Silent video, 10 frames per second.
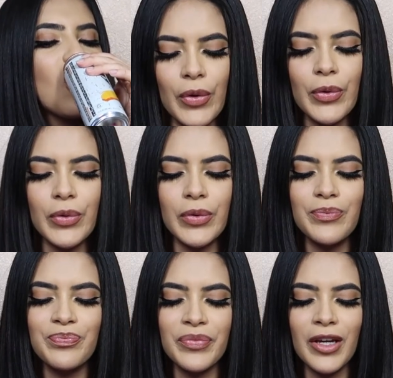
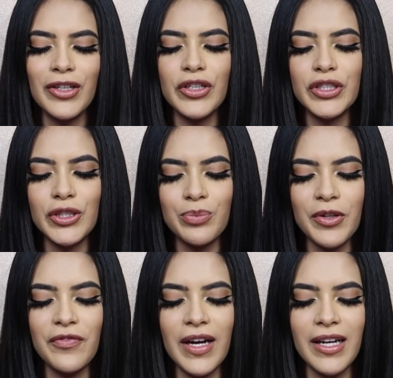Ooh, you're
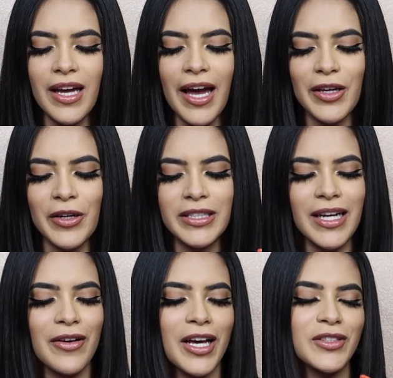super funny and you're a
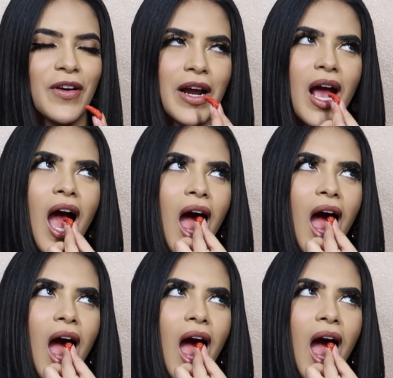down-ass friend.